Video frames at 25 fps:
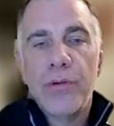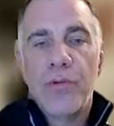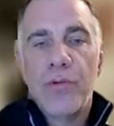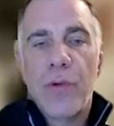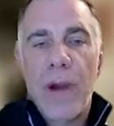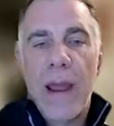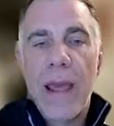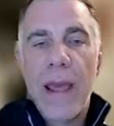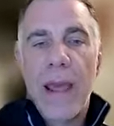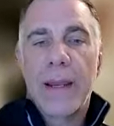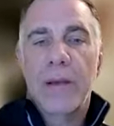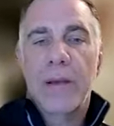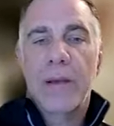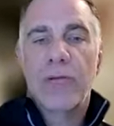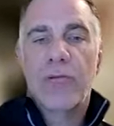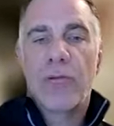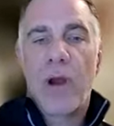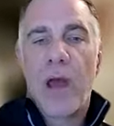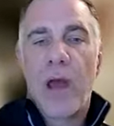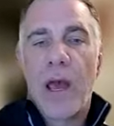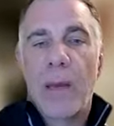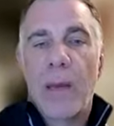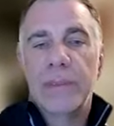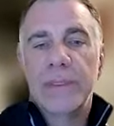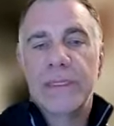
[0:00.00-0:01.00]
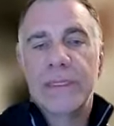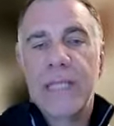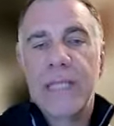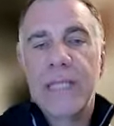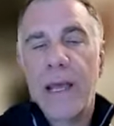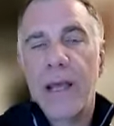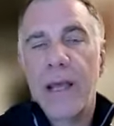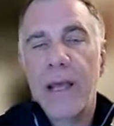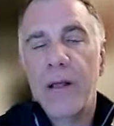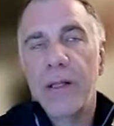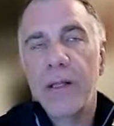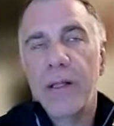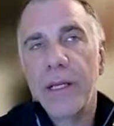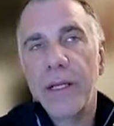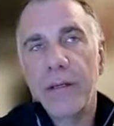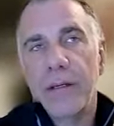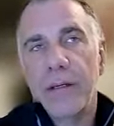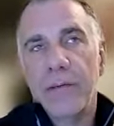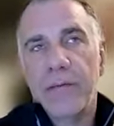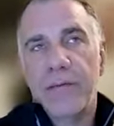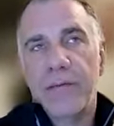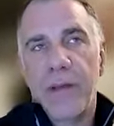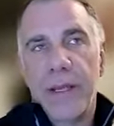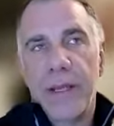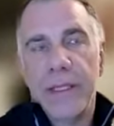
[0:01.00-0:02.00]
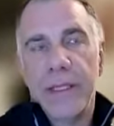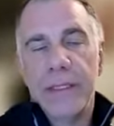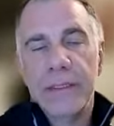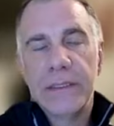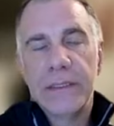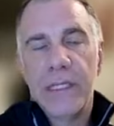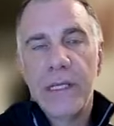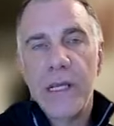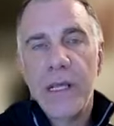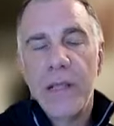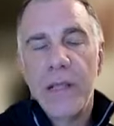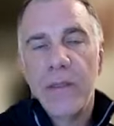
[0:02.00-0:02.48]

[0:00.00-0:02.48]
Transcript: drag and drop style interface